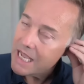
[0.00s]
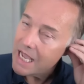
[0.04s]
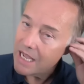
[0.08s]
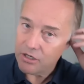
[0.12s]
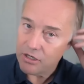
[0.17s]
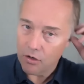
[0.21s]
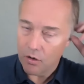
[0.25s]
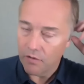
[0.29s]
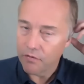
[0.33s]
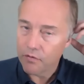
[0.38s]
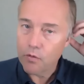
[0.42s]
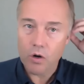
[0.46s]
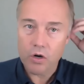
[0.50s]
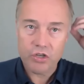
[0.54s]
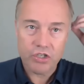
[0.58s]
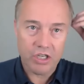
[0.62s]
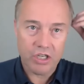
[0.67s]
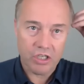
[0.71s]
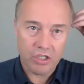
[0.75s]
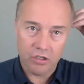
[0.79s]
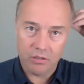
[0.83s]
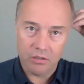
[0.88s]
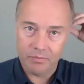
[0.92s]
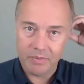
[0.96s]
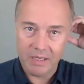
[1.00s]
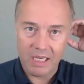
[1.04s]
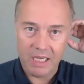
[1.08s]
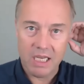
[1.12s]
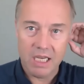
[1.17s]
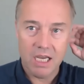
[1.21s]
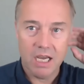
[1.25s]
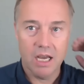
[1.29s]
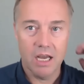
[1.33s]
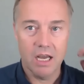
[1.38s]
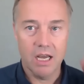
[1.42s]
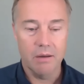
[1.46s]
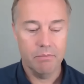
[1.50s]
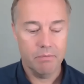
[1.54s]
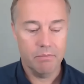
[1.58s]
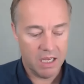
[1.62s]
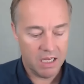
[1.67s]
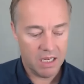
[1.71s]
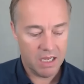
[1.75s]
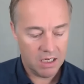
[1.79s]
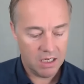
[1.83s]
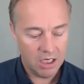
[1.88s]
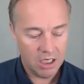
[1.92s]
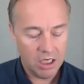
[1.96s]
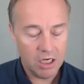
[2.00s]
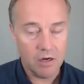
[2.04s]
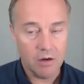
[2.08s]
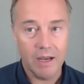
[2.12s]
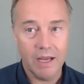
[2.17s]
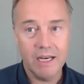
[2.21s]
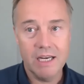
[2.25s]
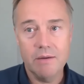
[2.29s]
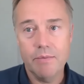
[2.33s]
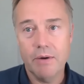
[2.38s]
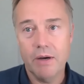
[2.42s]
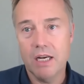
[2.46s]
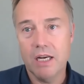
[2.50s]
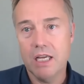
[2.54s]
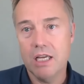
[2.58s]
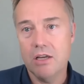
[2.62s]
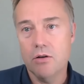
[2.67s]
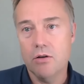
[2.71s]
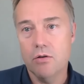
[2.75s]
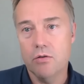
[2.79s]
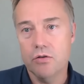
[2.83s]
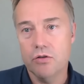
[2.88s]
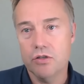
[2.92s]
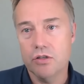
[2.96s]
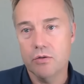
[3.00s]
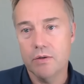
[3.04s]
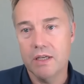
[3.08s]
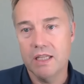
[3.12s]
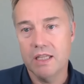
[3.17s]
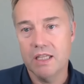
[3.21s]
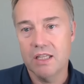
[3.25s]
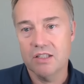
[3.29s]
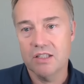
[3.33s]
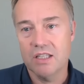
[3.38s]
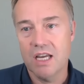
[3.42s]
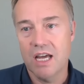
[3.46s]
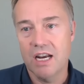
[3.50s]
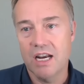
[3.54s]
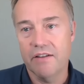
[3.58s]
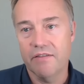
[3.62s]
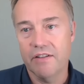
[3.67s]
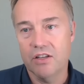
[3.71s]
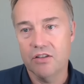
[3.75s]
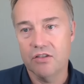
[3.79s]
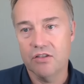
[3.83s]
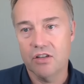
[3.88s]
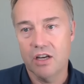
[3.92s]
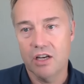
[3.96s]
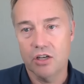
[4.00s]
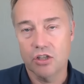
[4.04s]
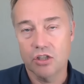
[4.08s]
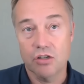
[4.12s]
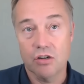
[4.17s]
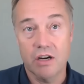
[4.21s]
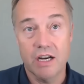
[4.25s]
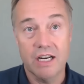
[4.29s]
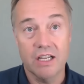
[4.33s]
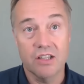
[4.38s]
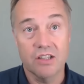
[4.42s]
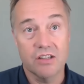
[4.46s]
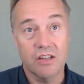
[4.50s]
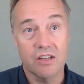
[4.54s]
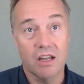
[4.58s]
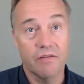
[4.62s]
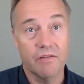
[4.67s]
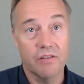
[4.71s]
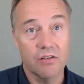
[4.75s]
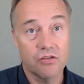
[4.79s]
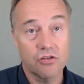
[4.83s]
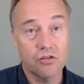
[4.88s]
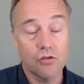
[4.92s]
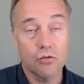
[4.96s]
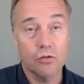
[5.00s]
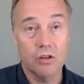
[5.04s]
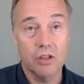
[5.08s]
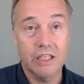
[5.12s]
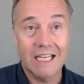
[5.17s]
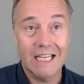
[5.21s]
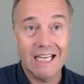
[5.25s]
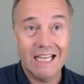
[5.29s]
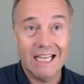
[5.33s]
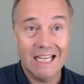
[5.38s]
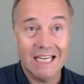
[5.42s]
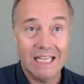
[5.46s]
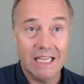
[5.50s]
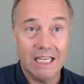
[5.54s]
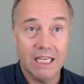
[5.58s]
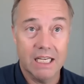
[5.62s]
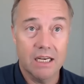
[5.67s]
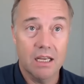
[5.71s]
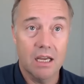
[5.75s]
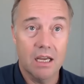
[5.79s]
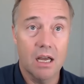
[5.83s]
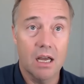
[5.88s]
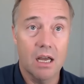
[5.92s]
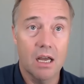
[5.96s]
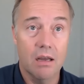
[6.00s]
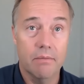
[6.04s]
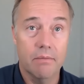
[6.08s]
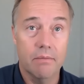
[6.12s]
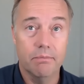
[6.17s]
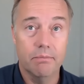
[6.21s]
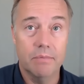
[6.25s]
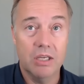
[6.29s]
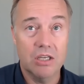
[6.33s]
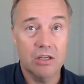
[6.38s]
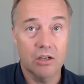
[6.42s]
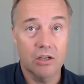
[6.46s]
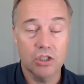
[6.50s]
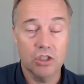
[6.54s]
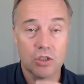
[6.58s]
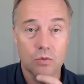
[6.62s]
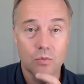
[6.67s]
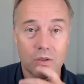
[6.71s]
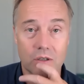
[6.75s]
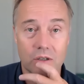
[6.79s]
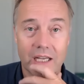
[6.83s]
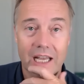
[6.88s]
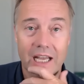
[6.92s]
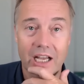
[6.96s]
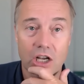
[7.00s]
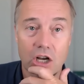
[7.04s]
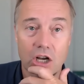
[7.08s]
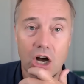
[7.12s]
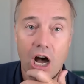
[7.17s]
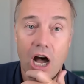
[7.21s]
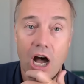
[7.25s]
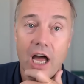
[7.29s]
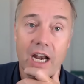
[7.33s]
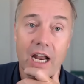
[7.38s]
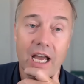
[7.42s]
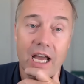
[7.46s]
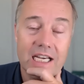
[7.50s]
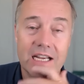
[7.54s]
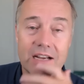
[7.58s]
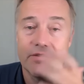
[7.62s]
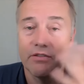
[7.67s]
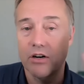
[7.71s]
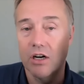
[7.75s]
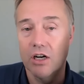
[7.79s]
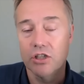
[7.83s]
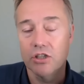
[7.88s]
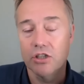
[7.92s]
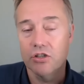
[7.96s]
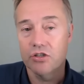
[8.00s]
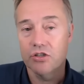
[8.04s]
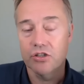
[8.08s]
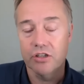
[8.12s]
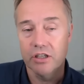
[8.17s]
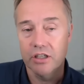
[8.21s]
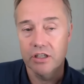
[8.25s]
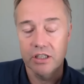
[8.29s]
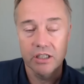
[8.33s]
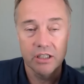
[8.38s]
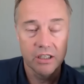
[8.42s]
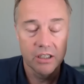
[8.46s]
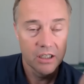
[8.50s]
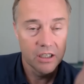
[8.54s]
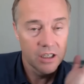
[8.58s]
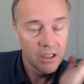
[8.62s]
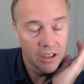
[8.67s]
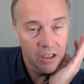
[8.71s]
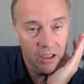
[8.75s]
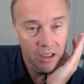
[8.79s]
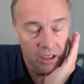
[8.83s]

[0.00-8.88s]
Yeah, no, of course it couldn't be. Um, and you know, anybody who's doing this kind of insider trading stuff is truly an idiot um, because you will get caught. I never understood